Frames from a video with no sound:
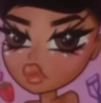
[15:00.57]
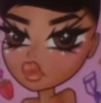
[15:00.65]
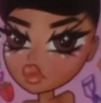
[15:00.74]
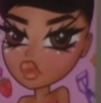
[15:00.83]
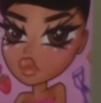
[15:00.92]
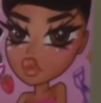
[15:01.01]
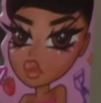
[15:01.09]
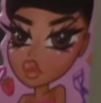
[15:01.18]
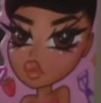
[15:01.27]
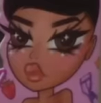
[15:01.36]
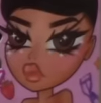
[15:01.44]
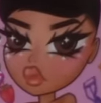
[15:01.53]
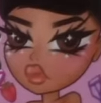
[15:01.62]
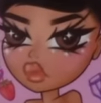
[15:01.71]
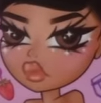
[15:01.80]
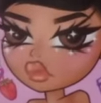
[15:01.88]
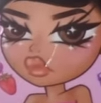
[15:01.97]
has the cutest
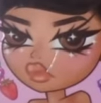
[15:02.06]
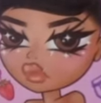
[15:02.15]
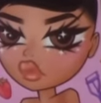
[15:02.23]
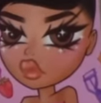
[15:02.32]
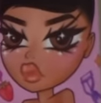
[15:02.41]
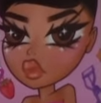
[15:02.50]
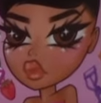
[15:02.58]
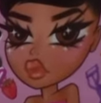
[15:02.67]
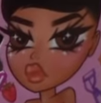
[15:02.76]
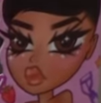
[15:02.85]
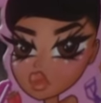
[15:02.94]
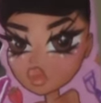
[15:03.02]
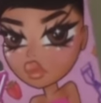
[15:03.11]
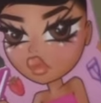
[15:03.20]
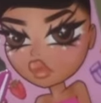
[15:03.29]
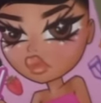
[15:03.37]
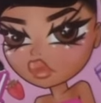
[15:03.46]
lashes, you guys. Definitely
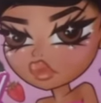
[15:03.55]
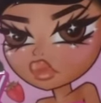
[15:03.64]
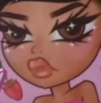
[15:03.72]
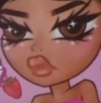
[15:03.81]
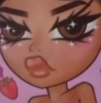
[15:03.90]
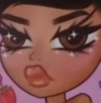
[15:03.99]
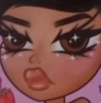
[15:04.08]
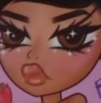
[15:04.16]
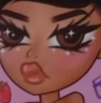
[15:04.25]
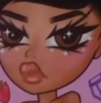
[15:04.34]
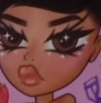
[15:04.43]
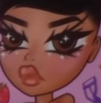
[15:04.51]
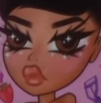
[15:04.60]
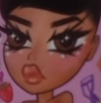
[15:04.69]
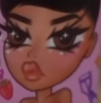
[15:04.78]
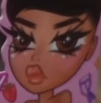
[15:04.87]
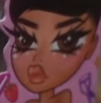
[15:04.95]
check him out on
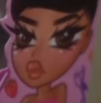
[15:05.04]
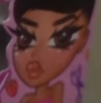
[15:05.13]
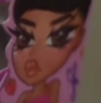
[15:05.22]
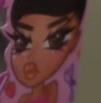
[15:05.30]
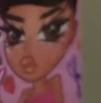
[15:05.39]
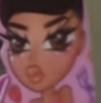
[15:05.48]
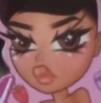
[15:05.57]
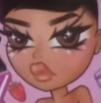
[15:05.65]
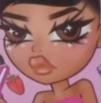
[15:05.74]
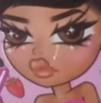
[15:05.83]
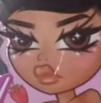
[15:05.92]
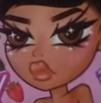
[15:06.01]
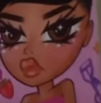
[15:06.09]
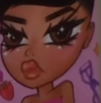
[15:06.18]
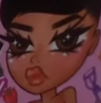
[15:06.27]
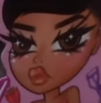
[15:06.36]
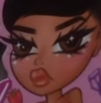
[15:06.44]
Instagram. He's also popping on